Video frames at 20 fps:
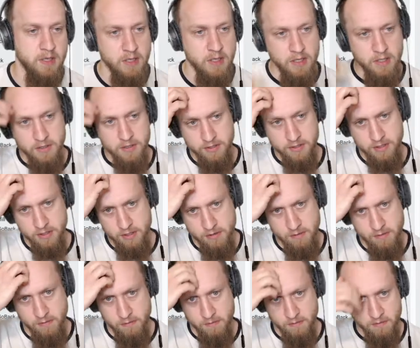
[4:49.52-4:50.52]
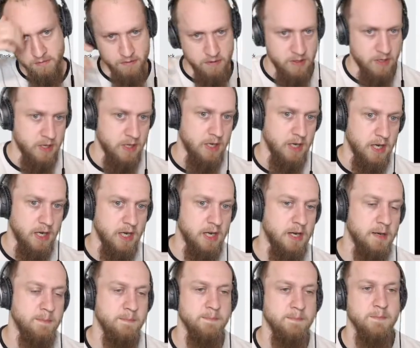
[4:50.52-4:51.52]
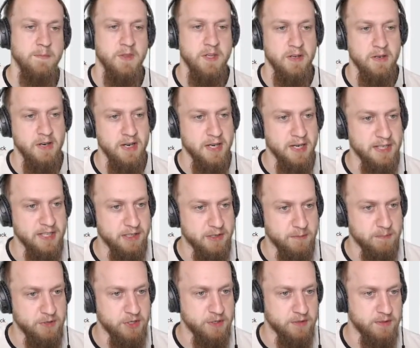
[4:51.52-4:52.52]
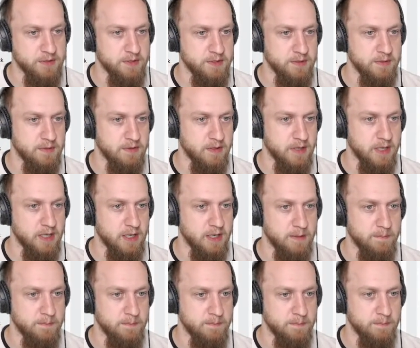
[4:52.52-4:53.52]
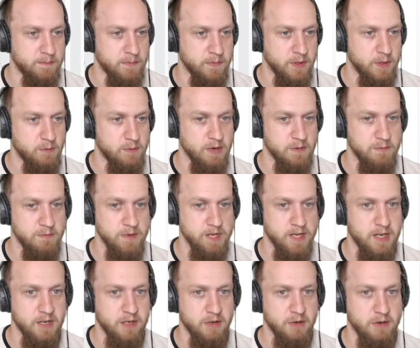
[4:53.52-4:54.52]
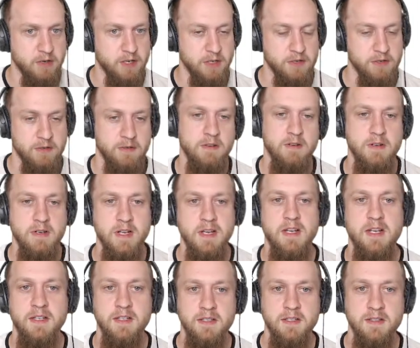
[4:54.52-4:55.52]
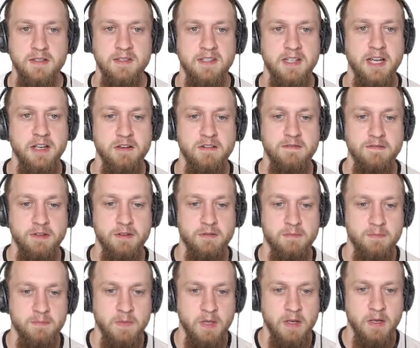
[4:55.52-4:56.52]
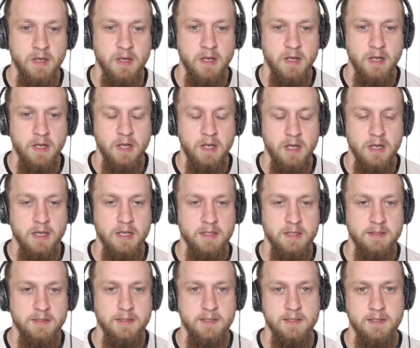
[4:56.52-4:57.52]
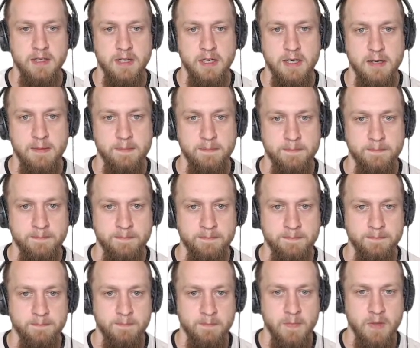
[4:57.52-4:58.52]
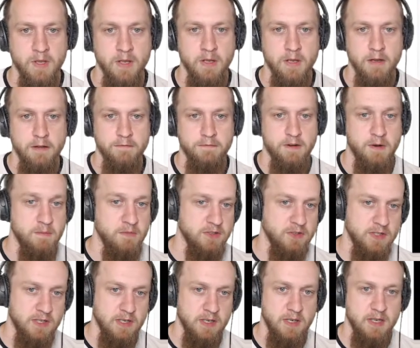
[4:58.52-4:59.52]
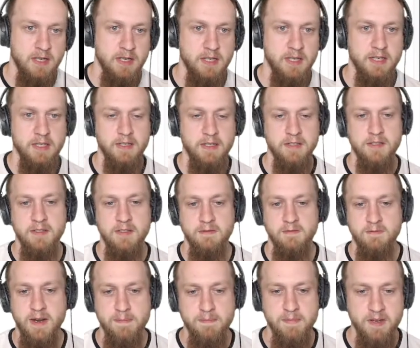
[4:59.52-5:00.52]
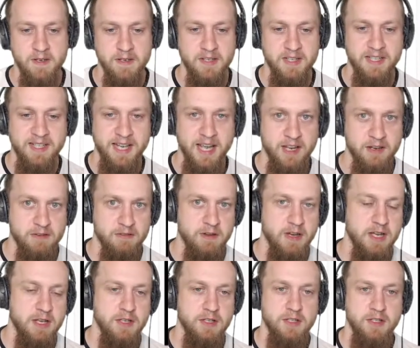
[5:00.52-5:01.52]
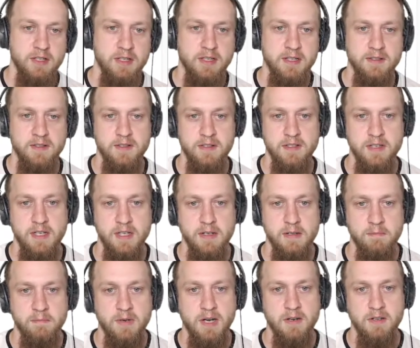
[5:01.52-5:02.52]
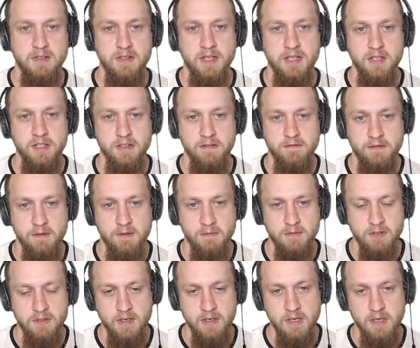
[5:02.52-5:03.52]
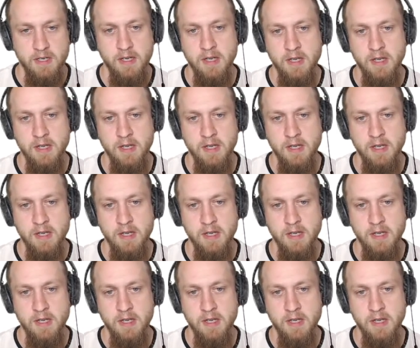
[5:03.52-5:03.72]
So there are other options. The one we are going to look at is Gecko View. It's from Mozilla. It is wrapping the Gecko engine, that's the browser engine from Mozilla,